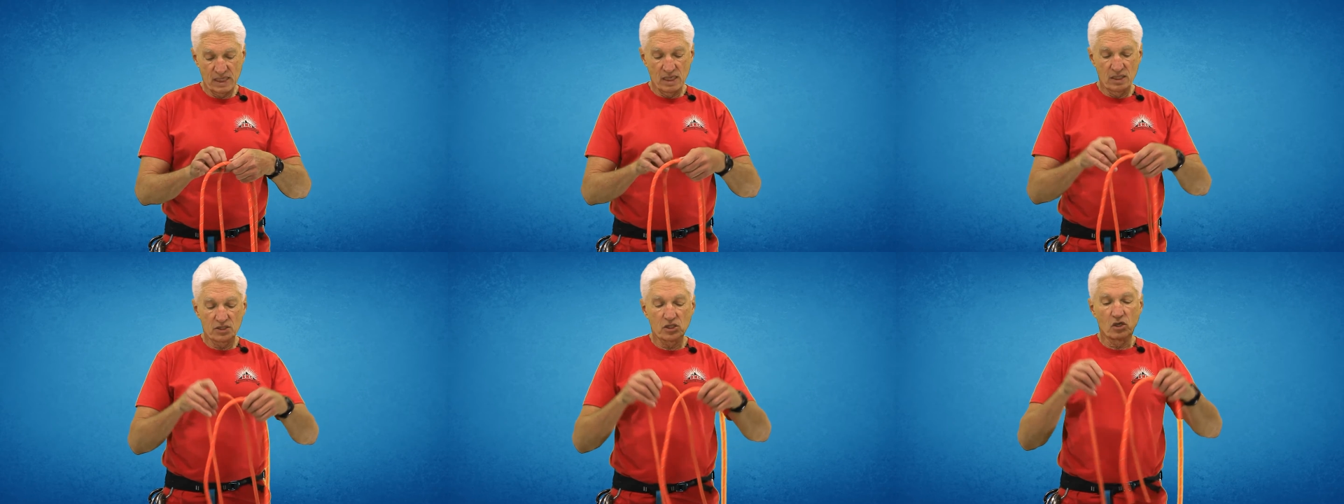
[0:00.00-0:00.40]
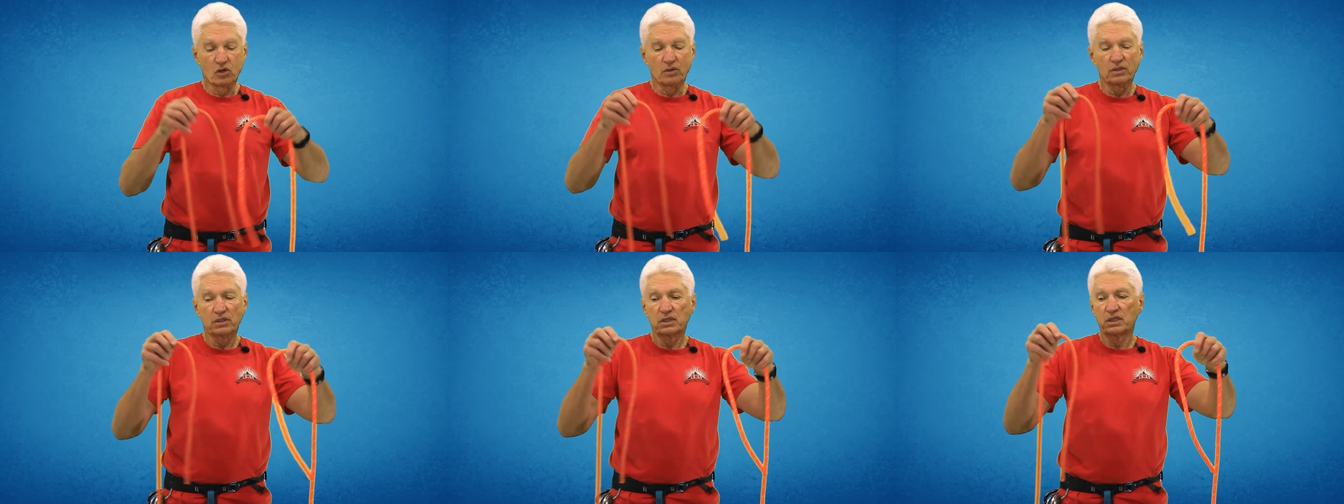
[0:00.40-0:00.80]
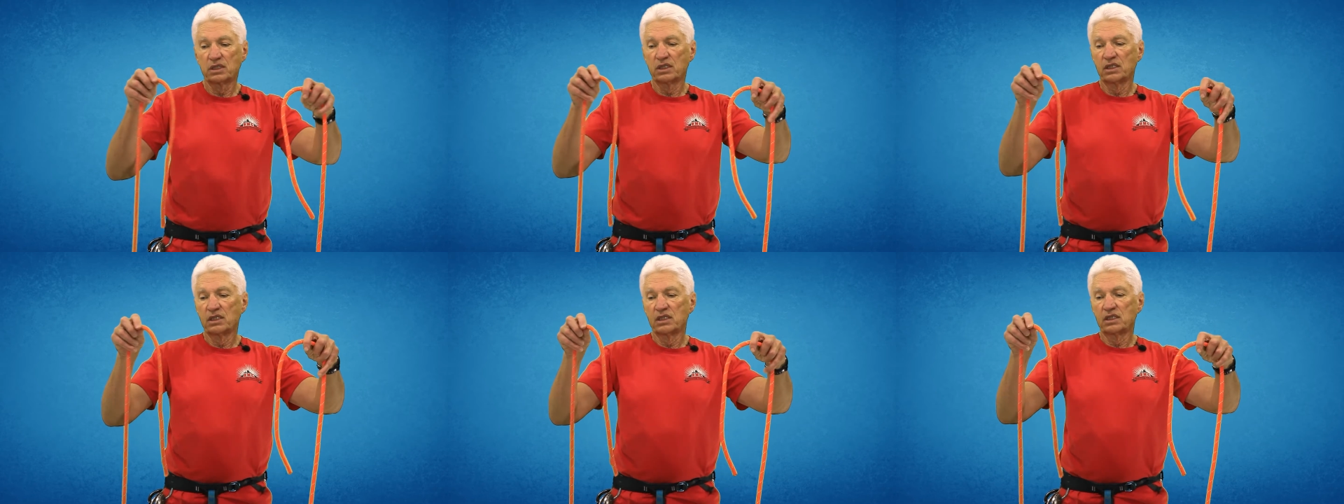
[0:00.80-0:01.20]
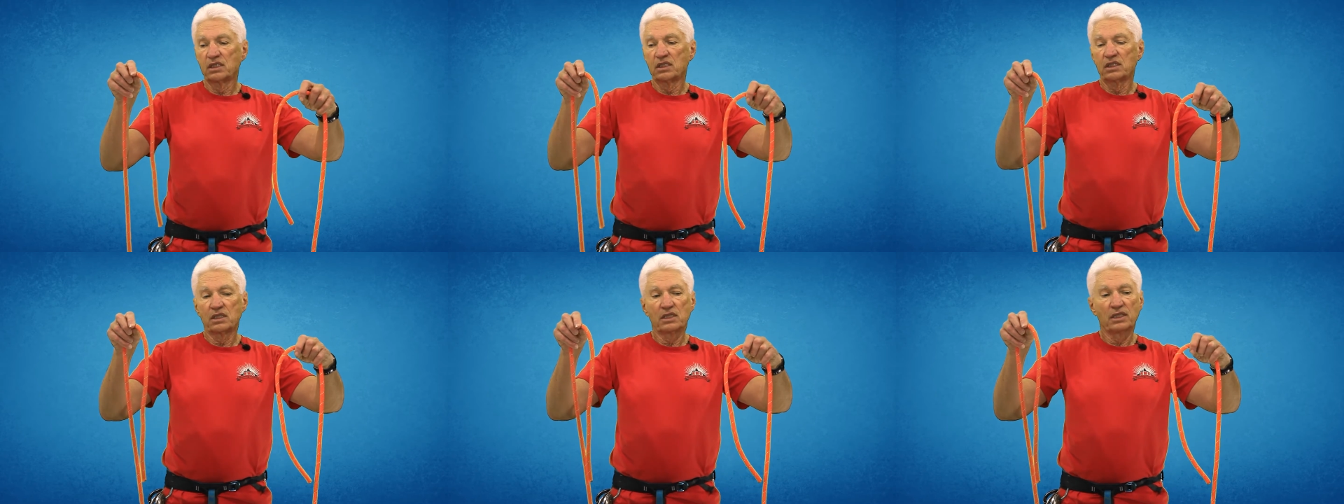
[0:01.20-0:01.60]
So,
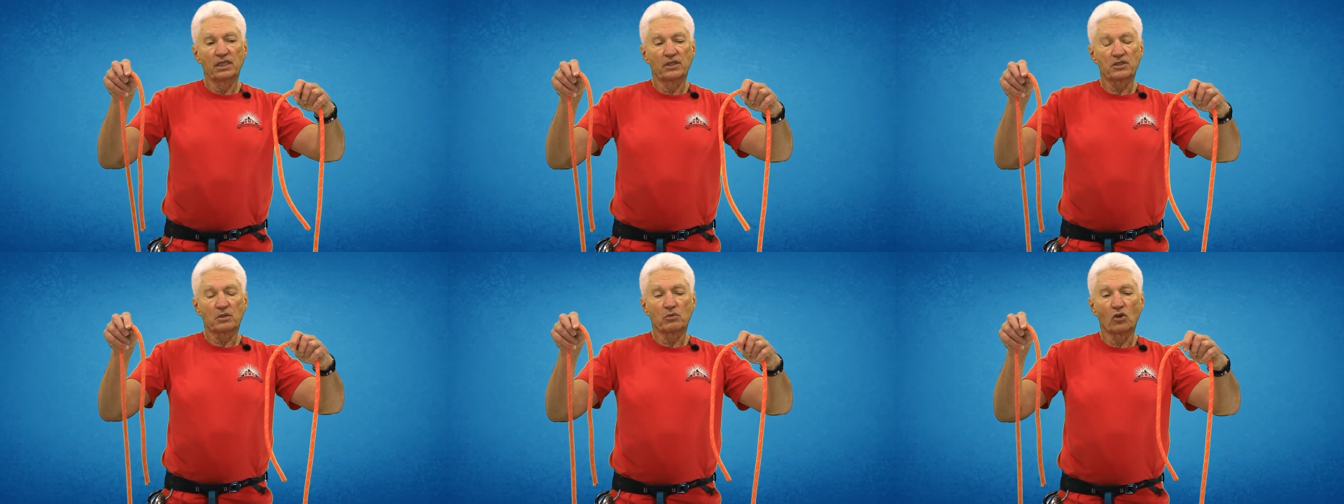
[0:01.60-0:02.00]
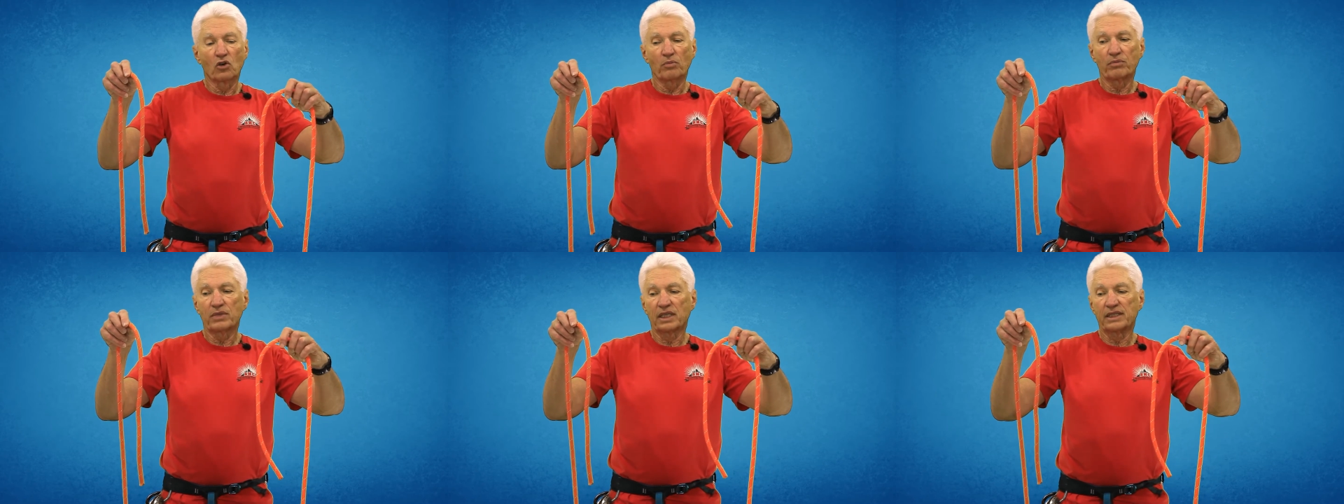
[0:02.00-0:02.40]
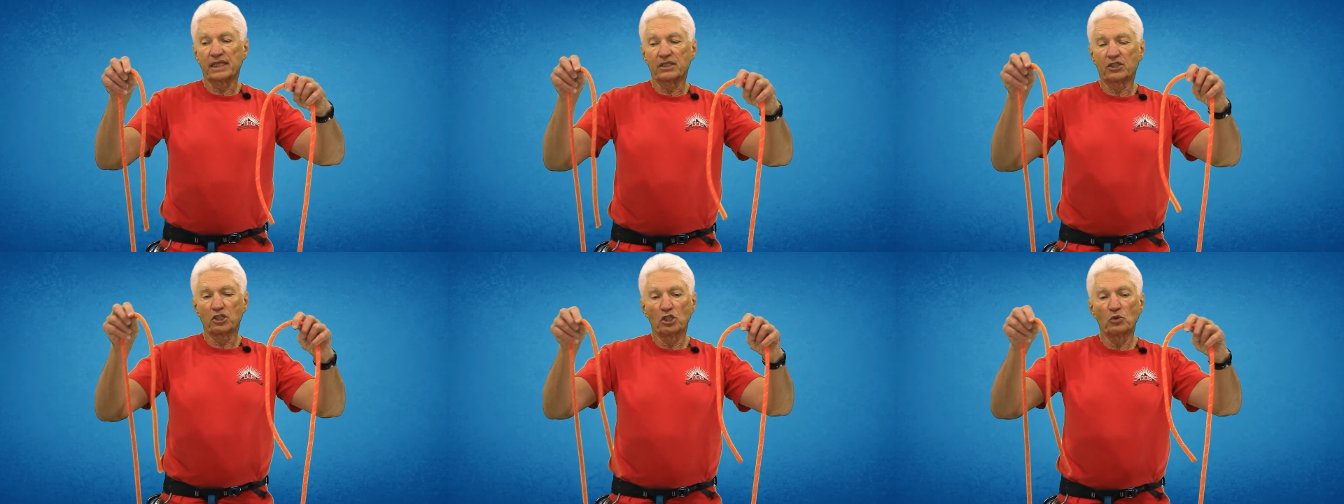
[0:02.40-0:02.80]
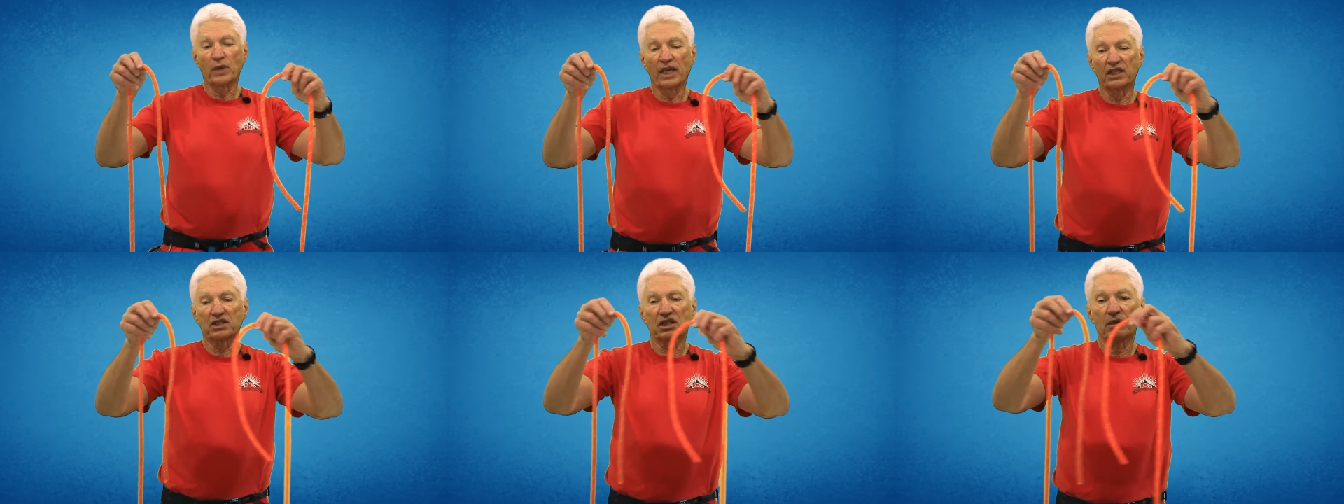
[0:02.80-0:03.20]
here's a rope. I'll take two
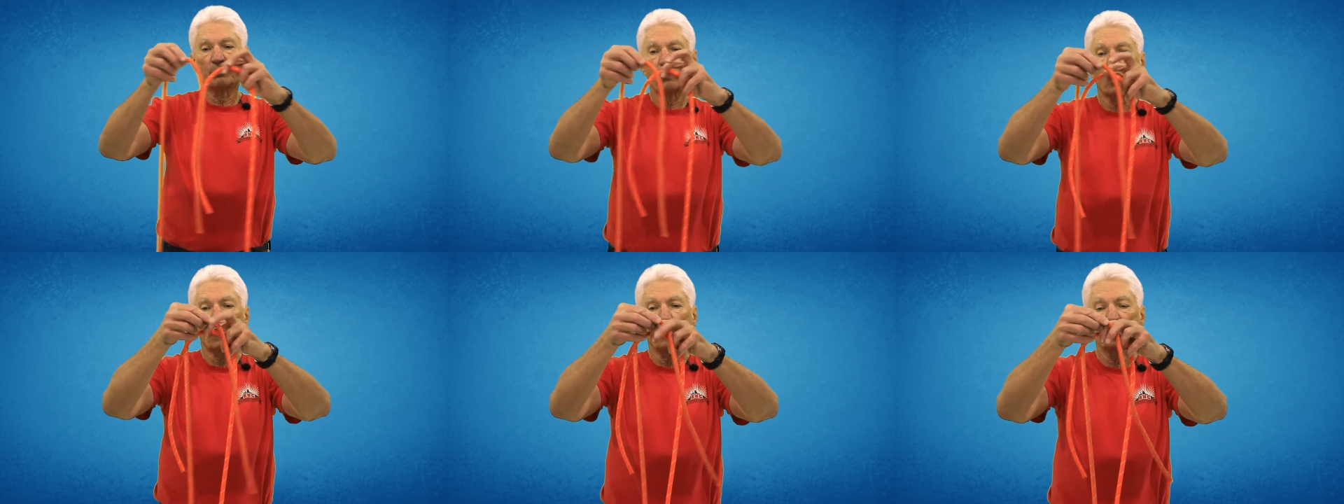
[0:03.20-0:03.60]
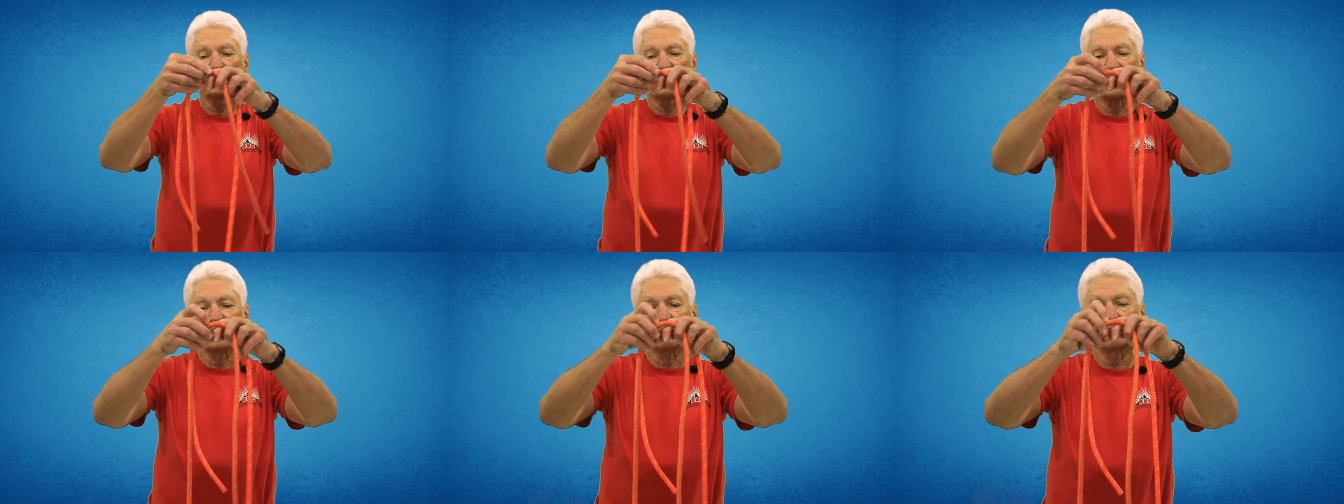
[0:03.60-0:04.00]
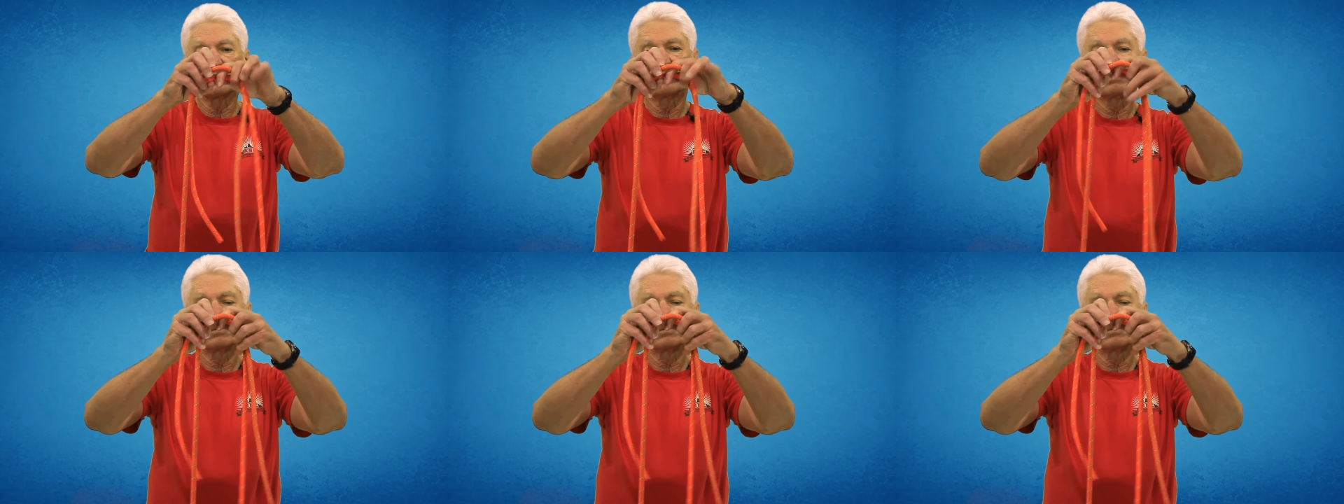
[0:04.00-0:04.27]
ends and oppose them.